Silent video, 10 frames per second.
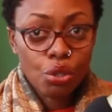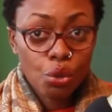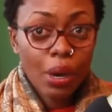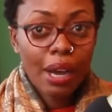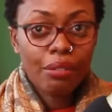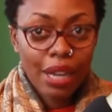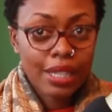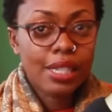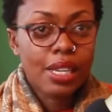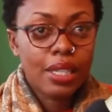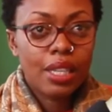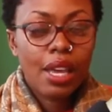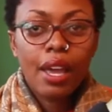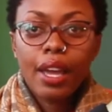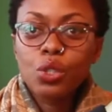you have answers.
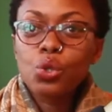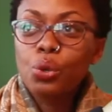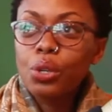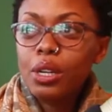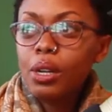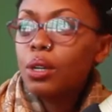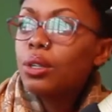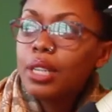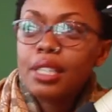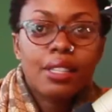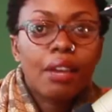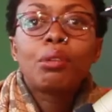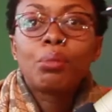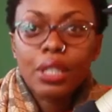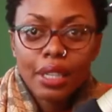And so does
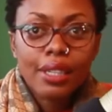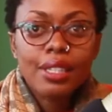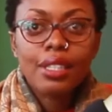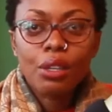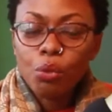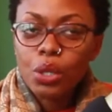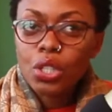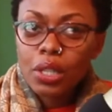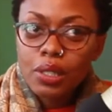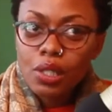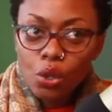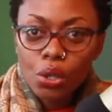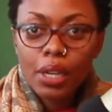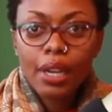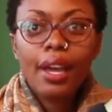everybody else if we just
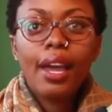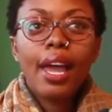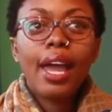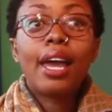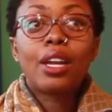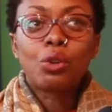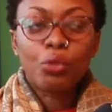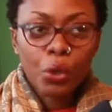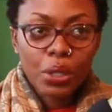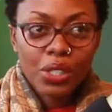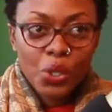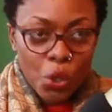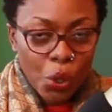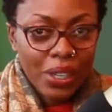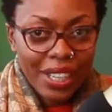look. And of course,
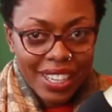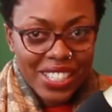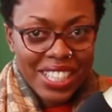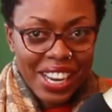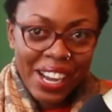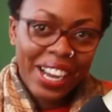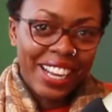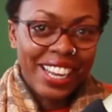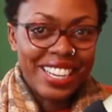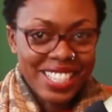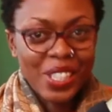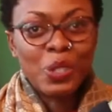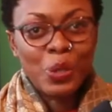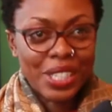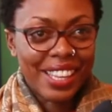talk and share and listen to
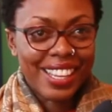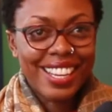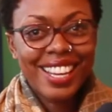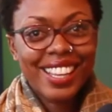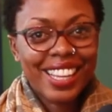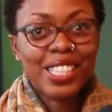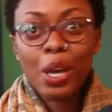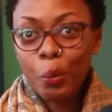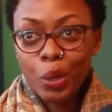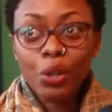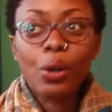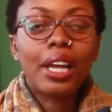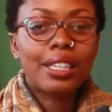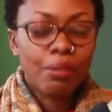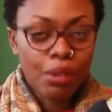each other. That's how we'll
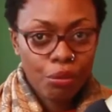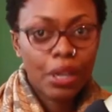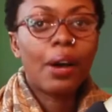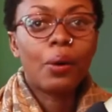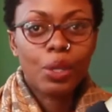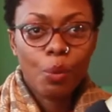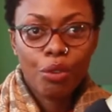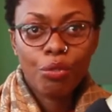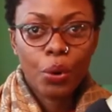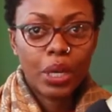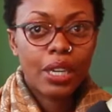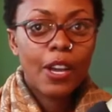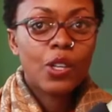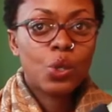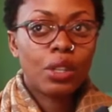collectively figure out the way forward.
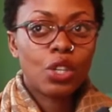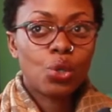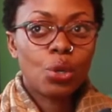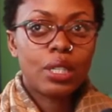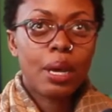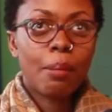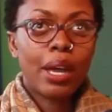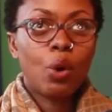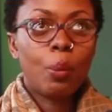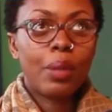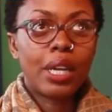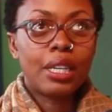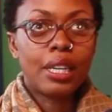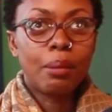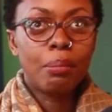So in the short term, I hope that
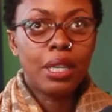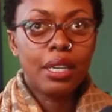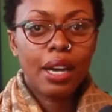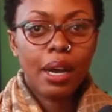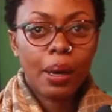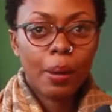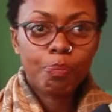it'll be a